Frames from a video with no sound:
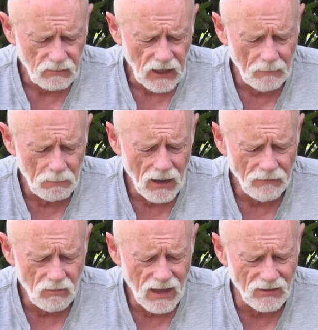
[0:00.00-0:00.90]
Apart
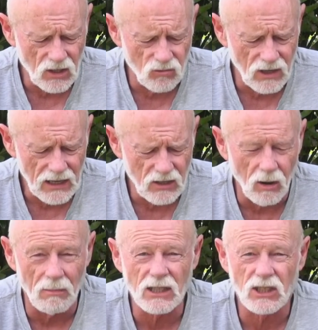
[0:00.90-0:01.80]
from that, there's really
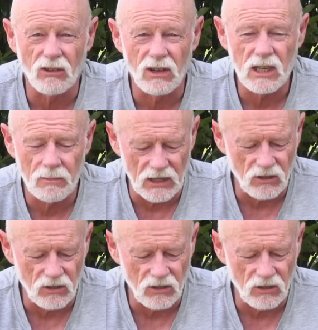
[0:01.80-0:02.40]
not much to grizzle about.